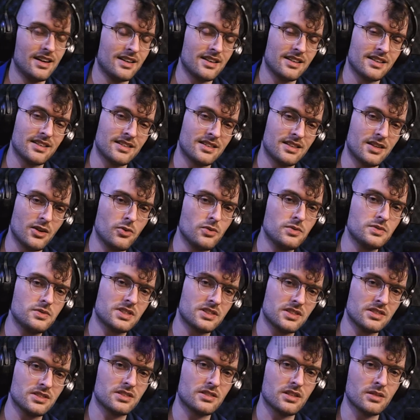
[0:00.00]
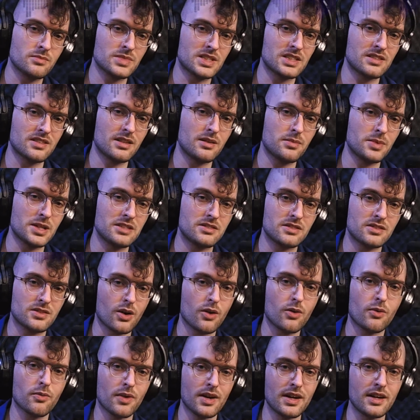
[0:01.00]
Those systems tend to be
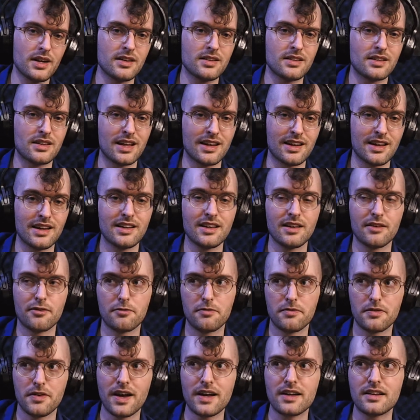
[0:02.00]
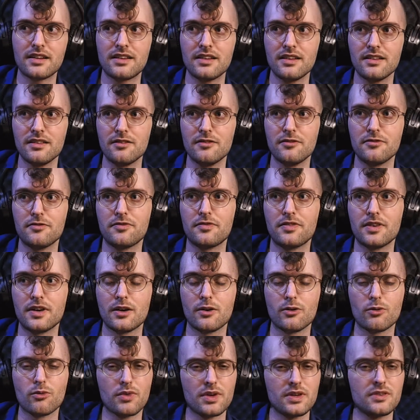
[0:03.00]
so rigged that any effective,
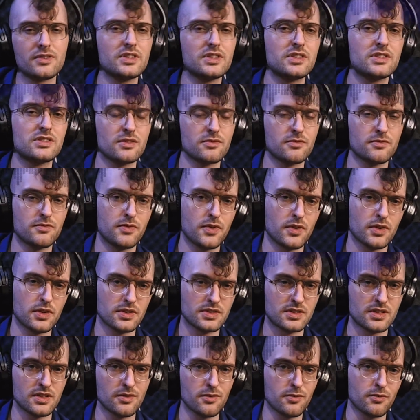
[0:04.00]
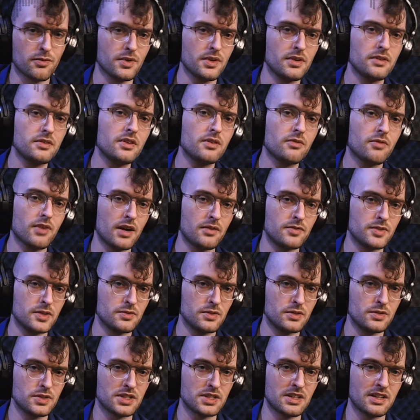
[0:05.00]
really subversive, really
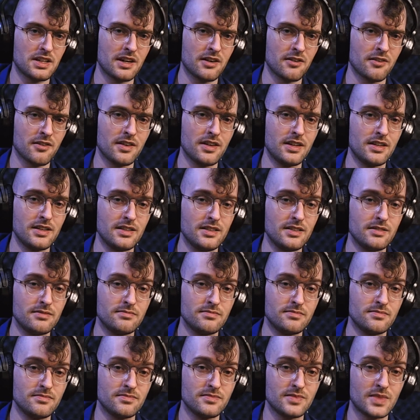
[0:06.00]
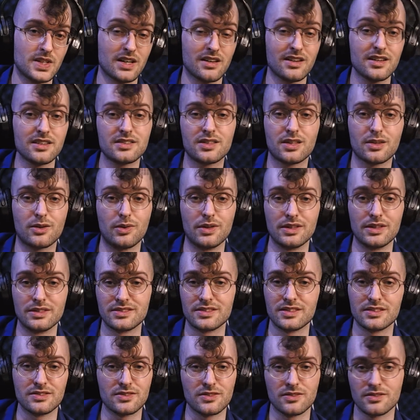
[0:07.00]
revolutionary
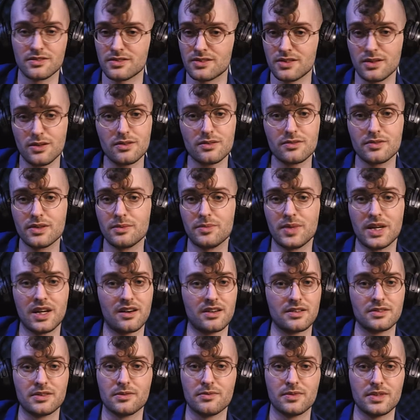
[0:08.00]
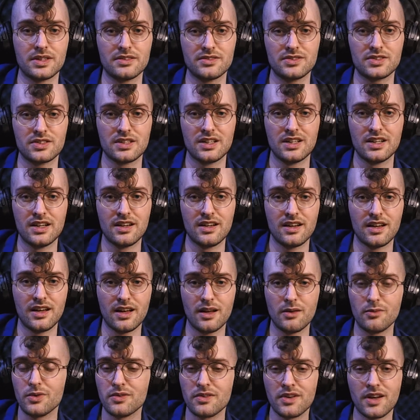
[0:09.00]
consequences are totally beyond your reach
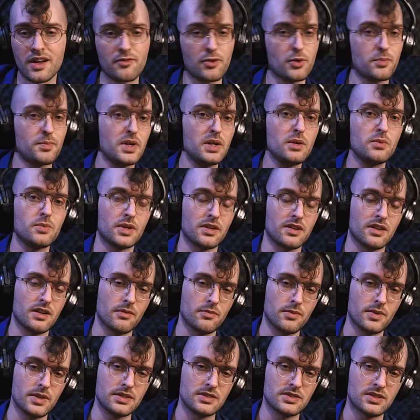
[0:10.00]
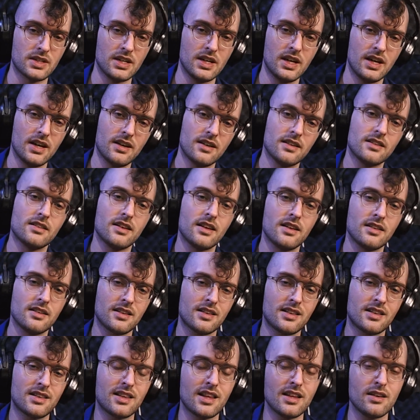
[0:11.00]
and will never be within reach.
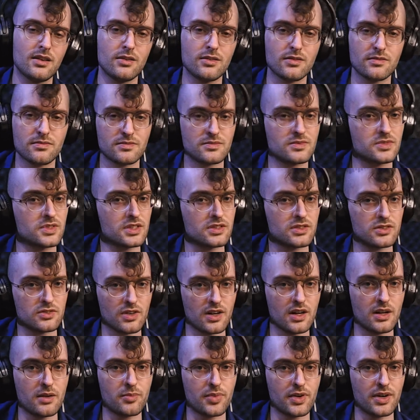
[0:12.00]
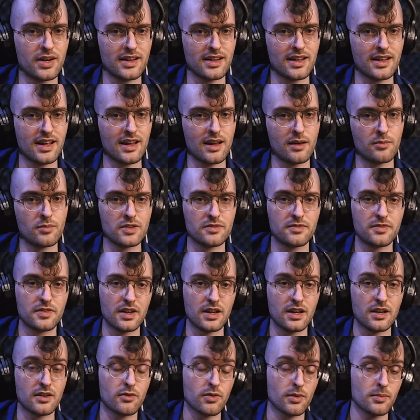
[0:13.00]
Then they'll just try and play a game of
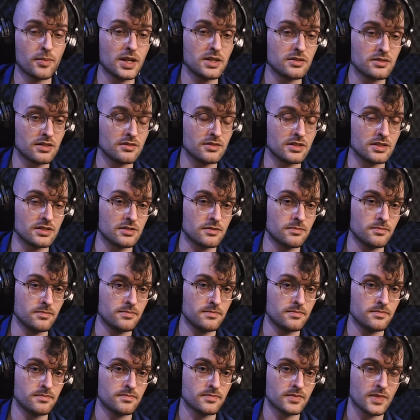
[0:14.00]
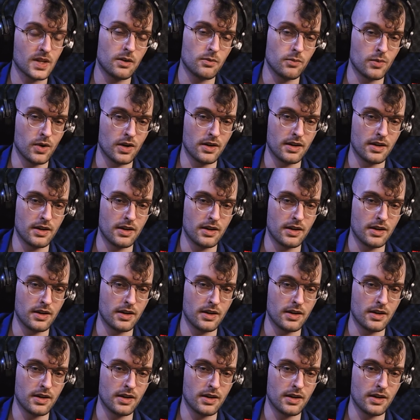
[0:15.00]
incrementalism on one